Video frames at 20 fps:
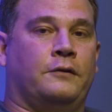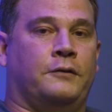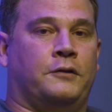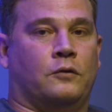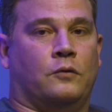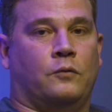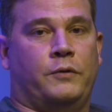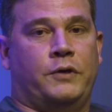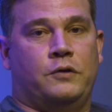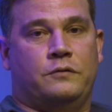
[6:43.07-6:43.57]

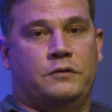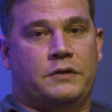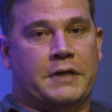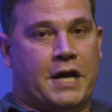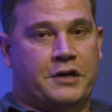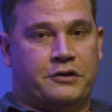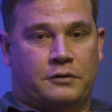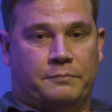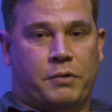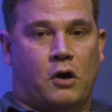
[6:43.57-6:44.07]
So we use
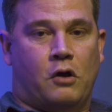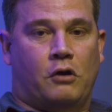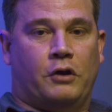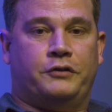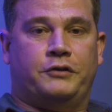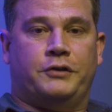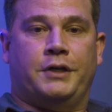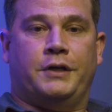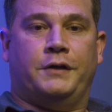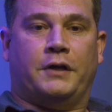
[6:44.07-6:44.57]
Azure
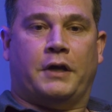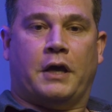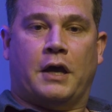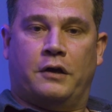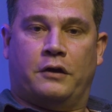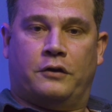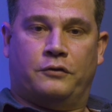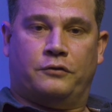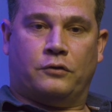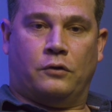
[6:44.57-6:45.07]
Policy to kind
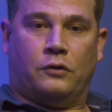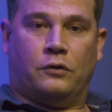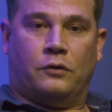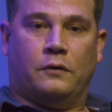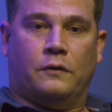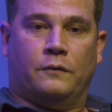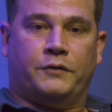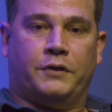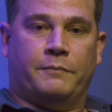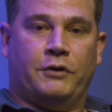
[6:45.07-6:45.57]
of
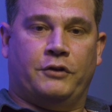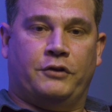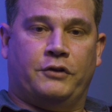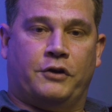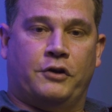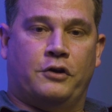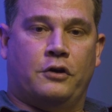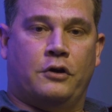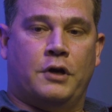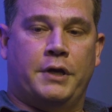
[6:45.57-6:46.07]
control some of the
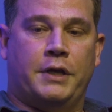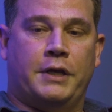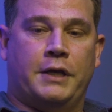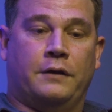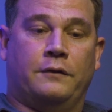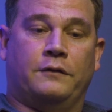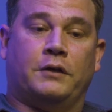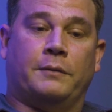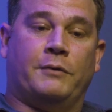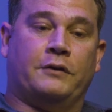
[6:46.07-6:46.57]
security
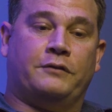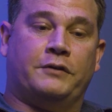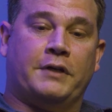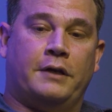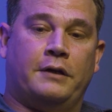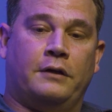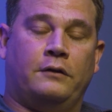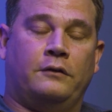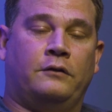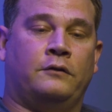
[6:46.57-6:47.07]
and some of the
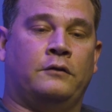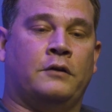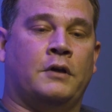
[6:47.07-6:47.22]
settings.